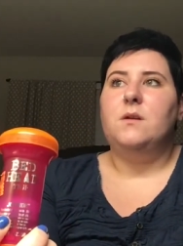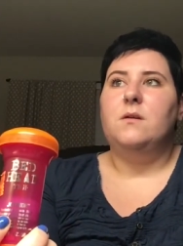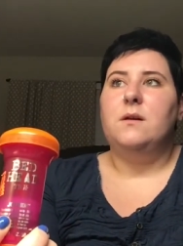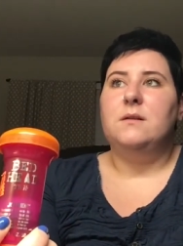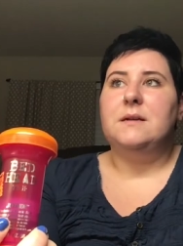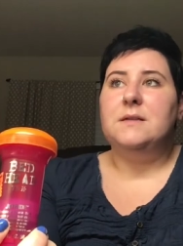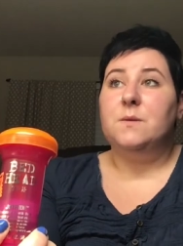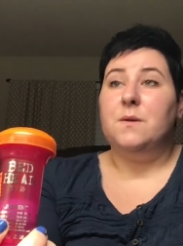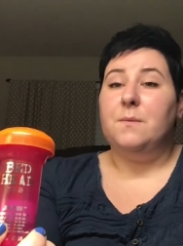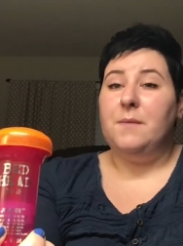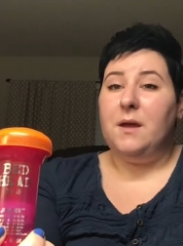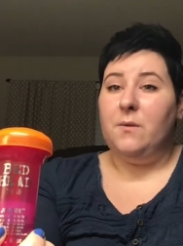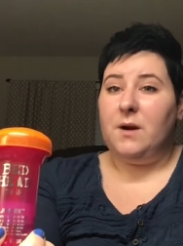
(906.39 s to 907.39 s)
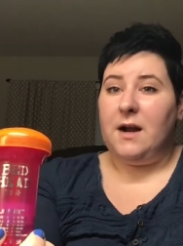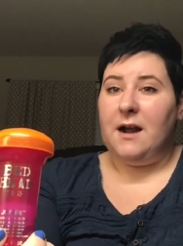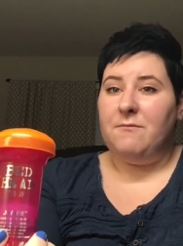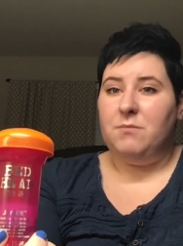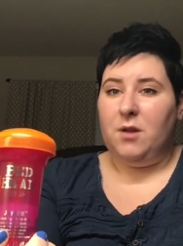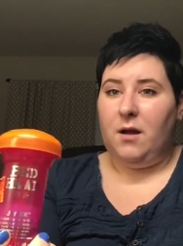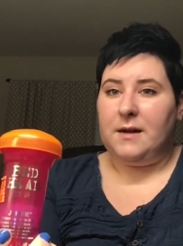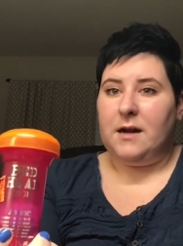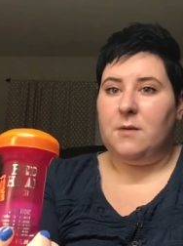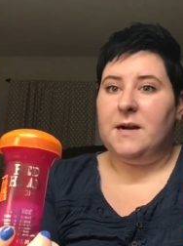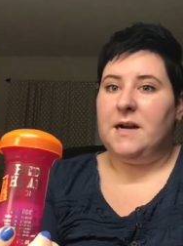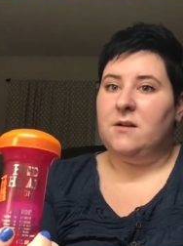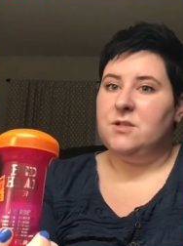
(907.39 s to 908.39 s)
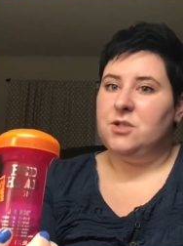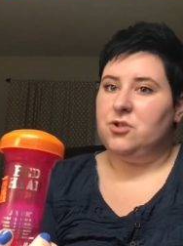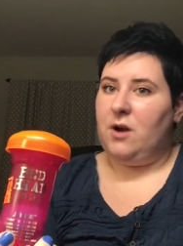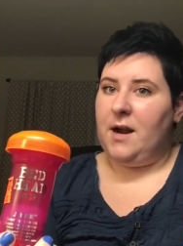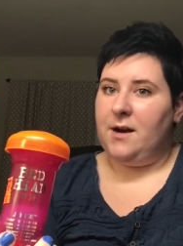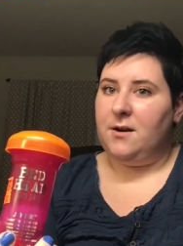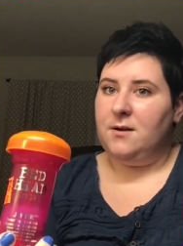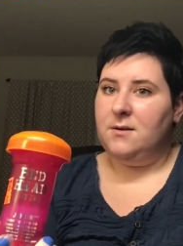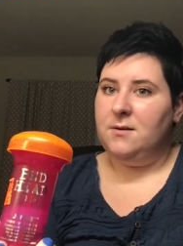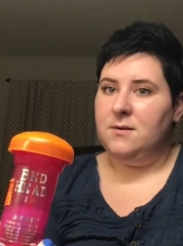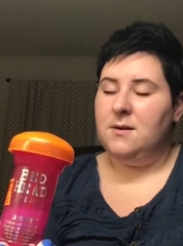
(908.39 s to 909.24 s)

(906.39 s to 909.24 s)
at least with me when I have blonde hair my hair is drier